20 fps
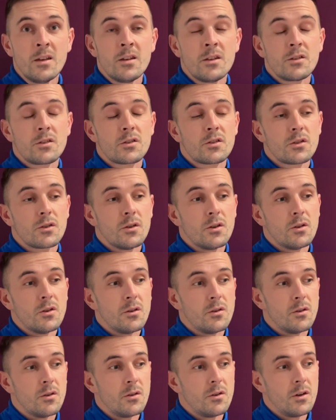
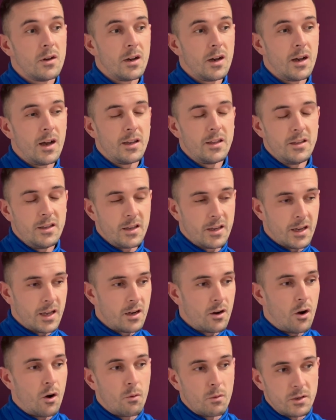So you kind
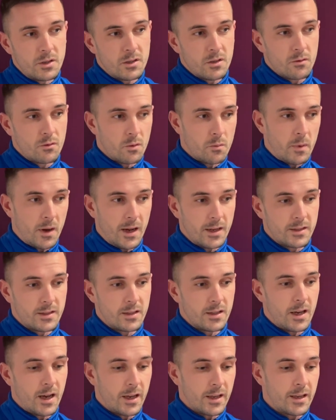of always go back to
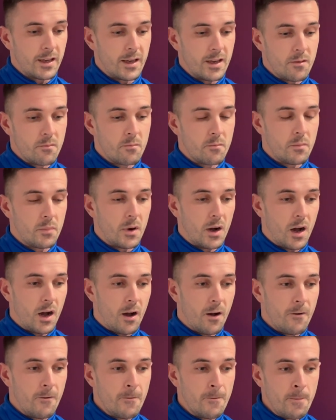that game.
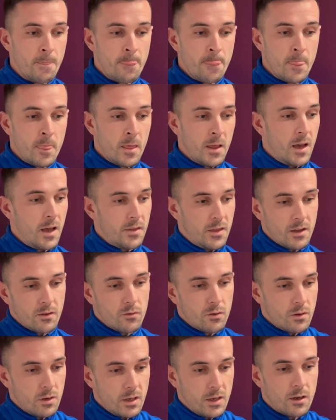But I think
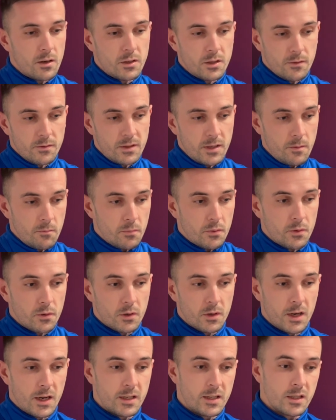through the years you've seen
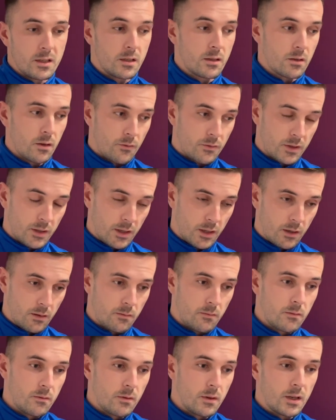progress since obviously
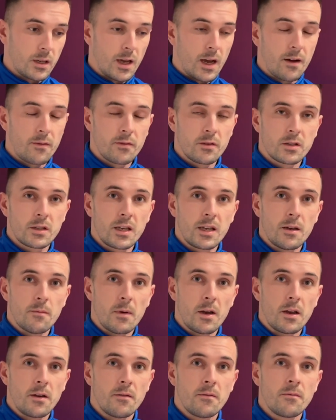the gaffers came
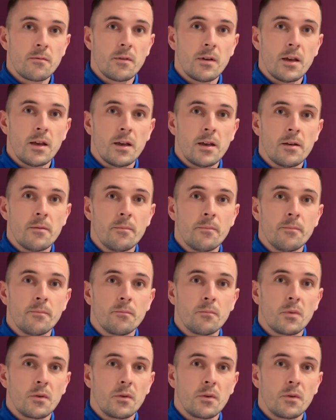in.